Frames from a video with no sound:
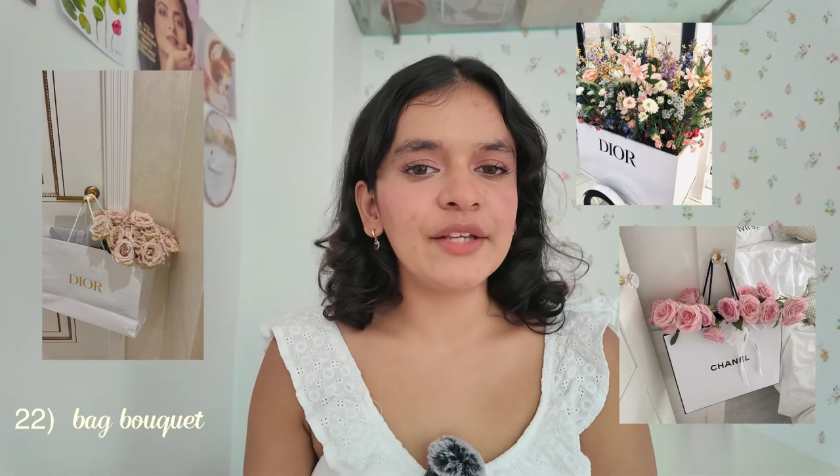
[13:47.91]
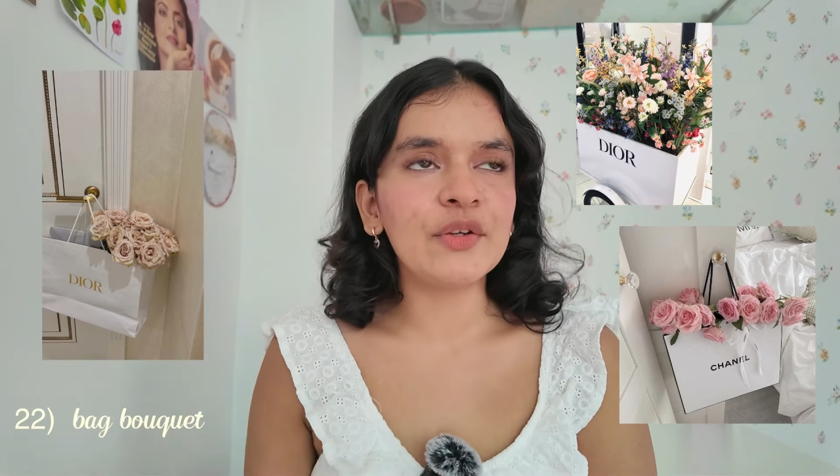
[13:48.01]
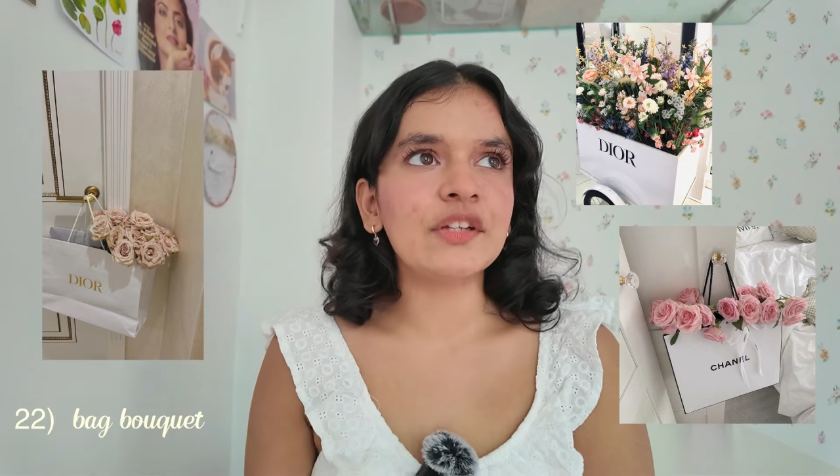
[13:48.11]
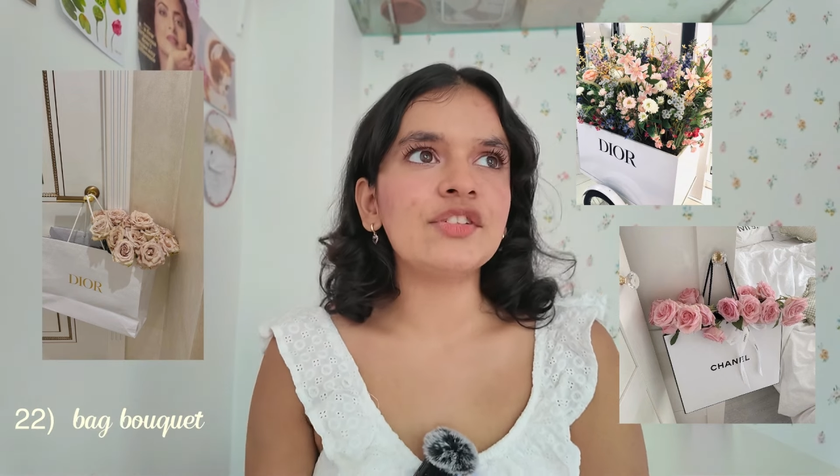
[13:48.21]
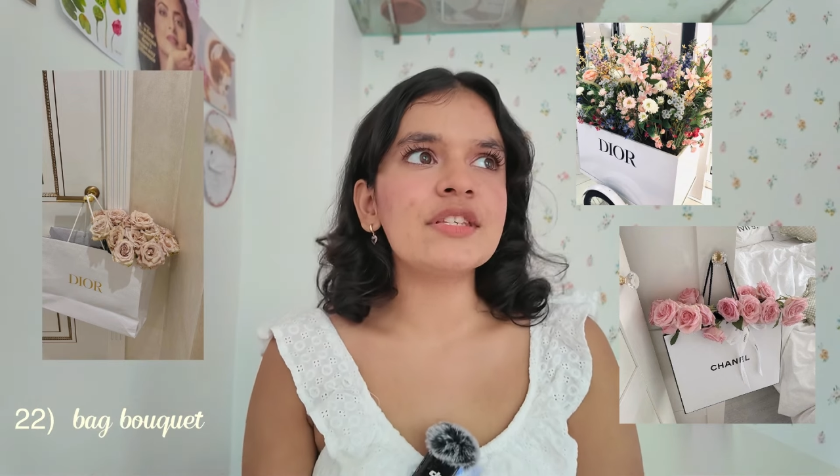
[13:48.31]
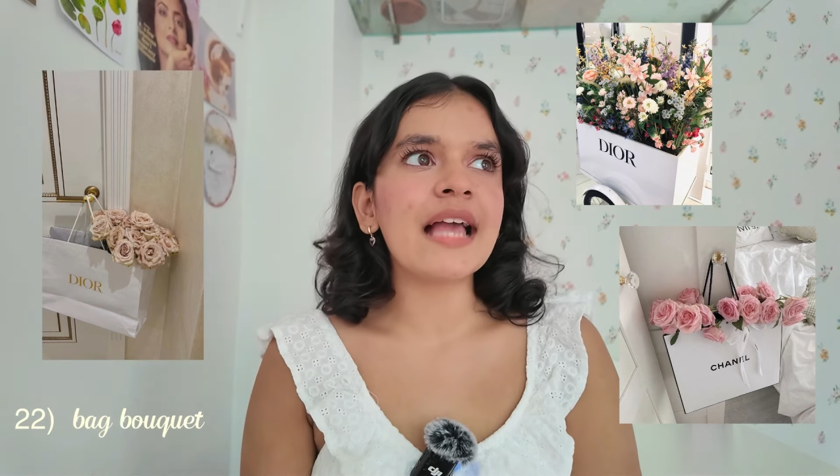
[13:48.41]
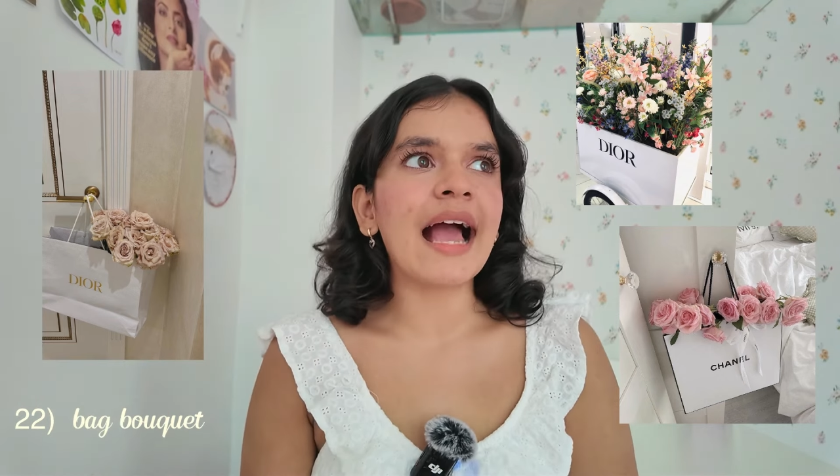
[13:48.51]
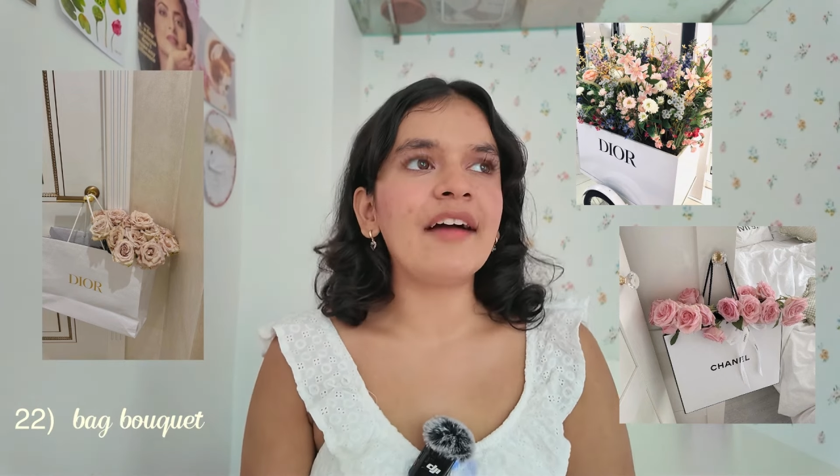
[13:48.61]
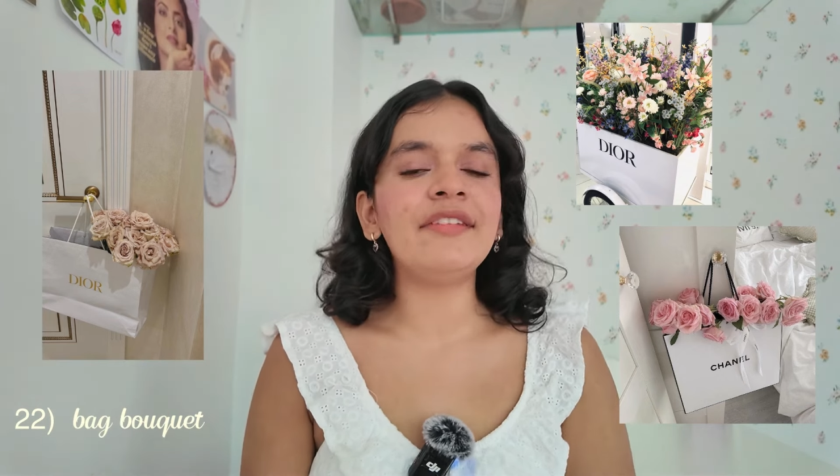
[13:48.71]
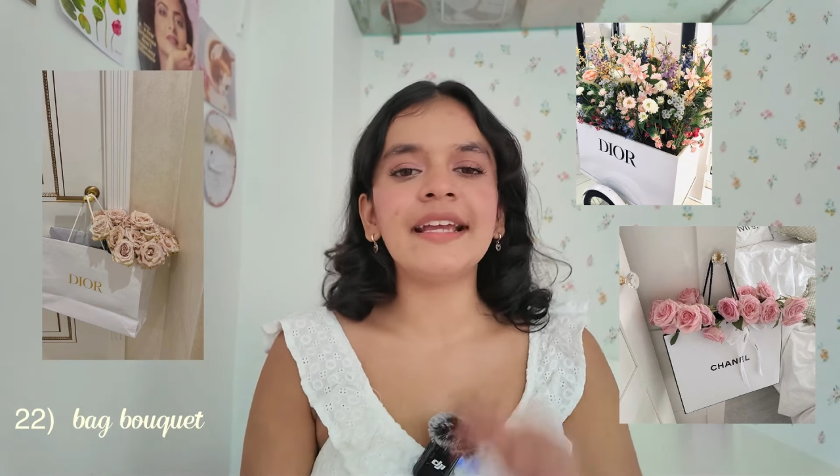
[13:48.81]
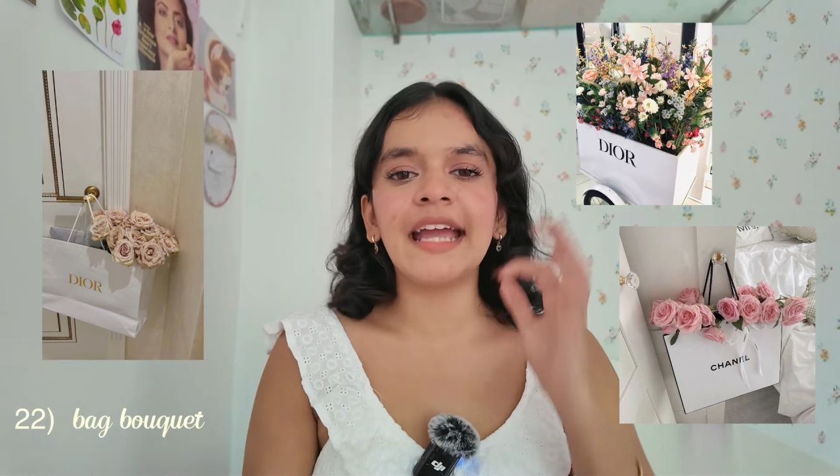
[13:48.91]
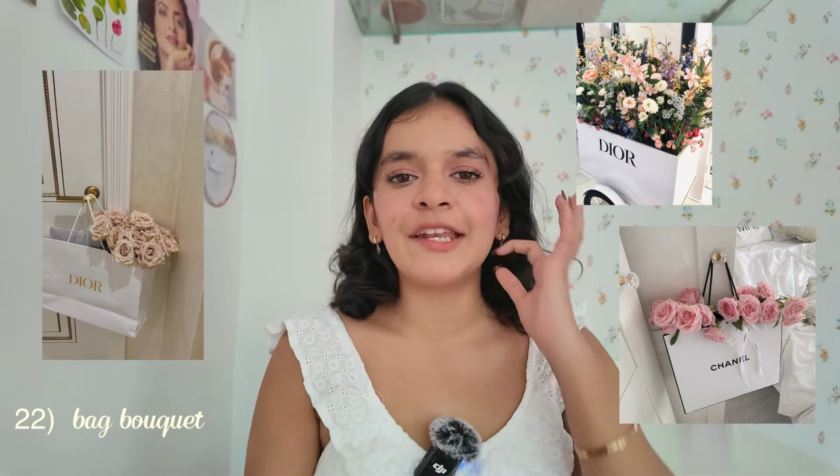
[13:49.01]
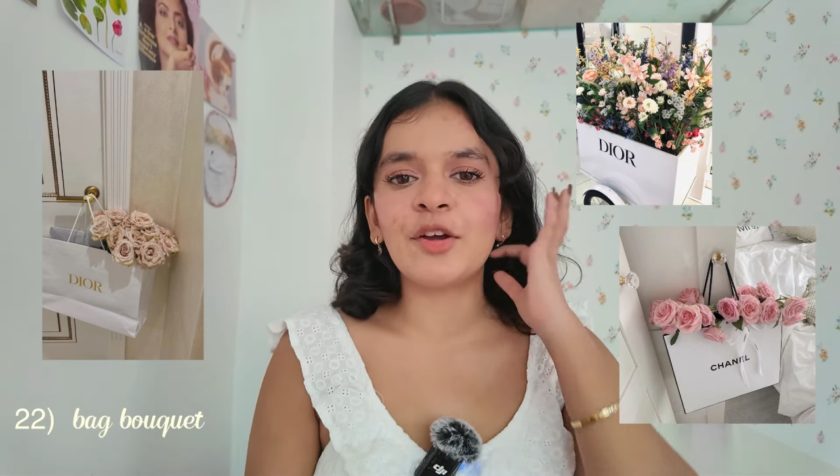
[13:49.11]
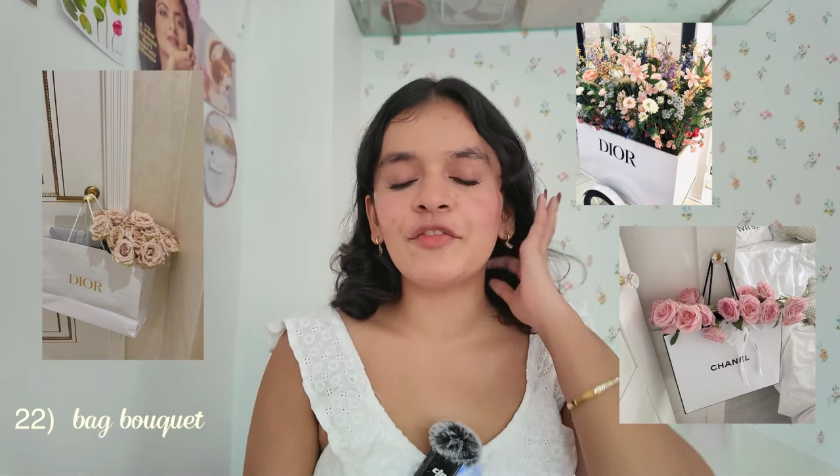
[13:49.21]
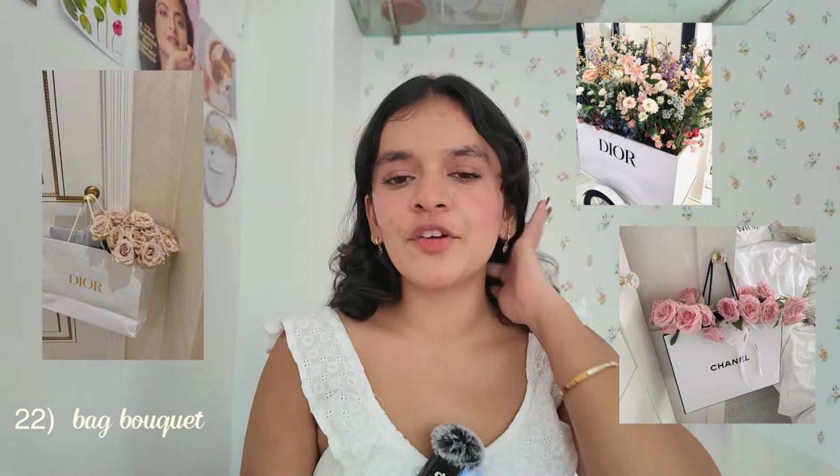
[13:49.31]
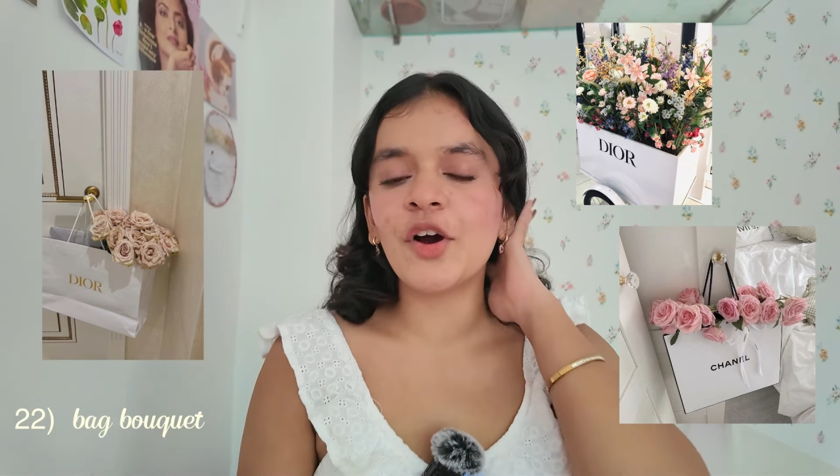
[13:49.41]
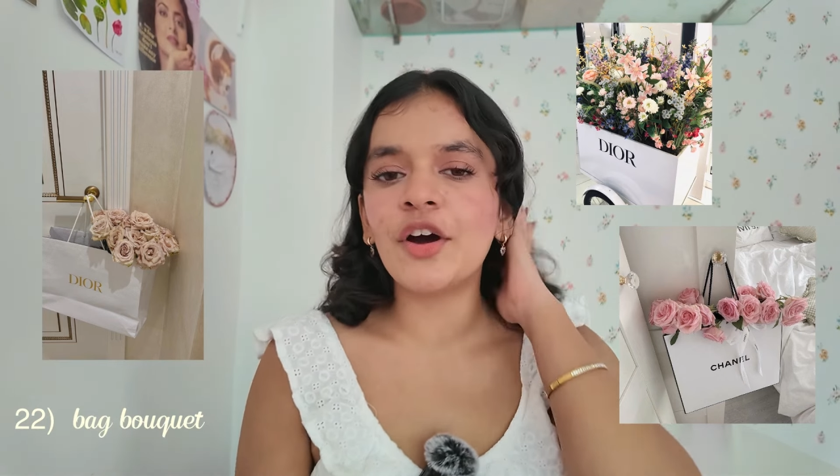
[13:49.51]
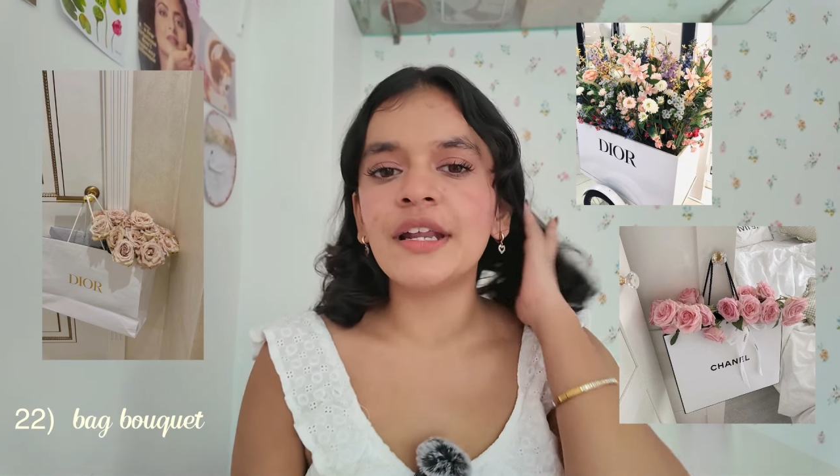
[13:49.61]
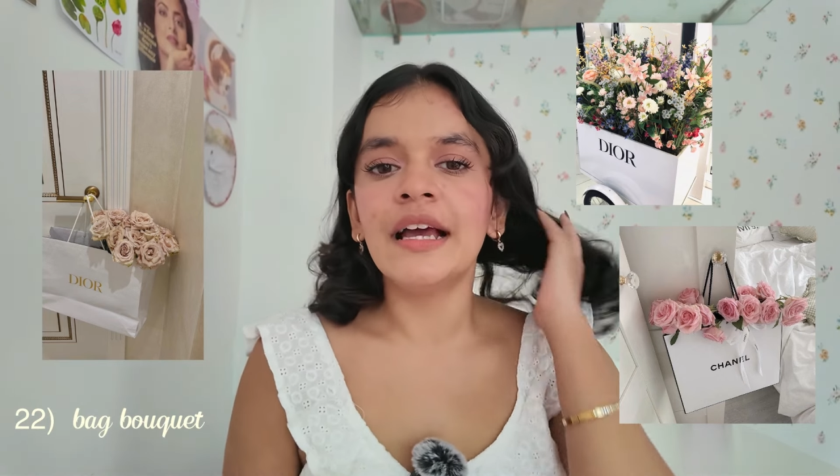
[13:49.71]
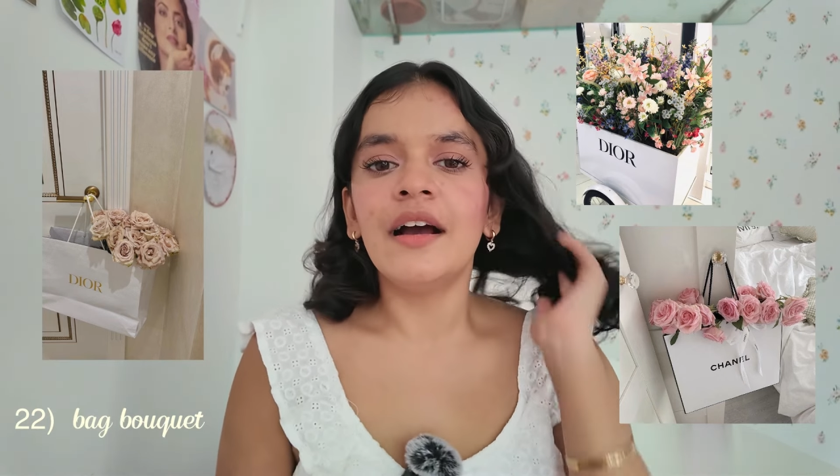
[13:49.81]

Like you can just have like any of your